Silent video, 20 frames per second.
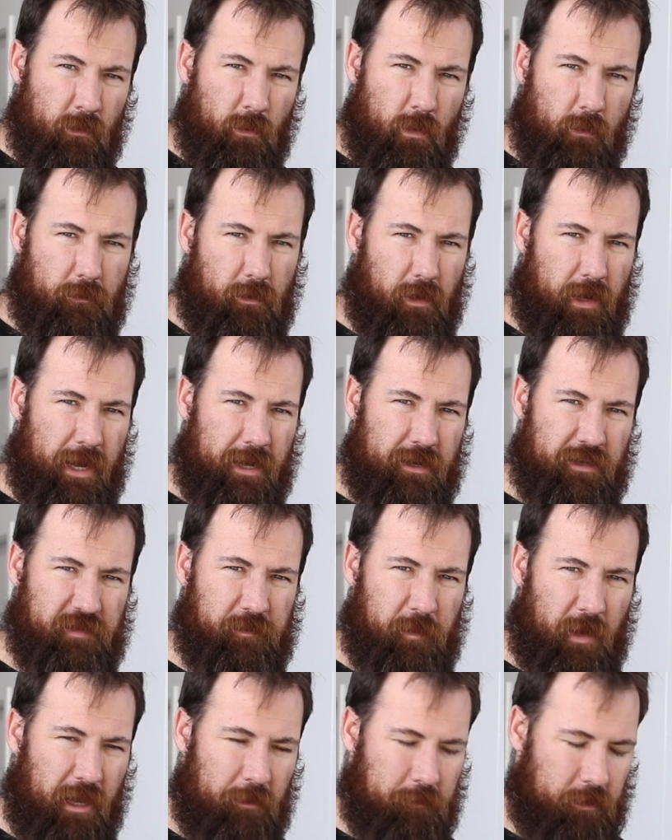We've got our new
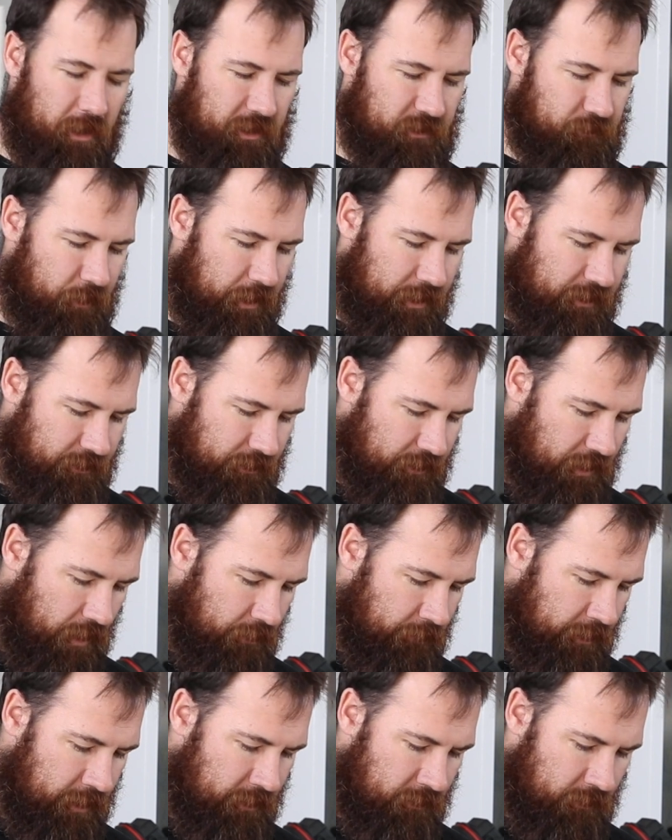spark plugs ready to
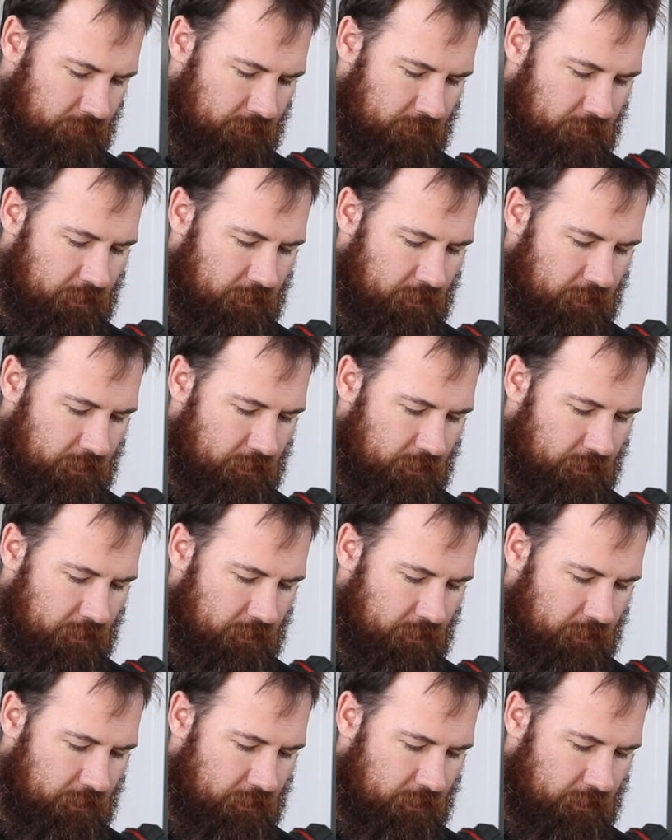go in.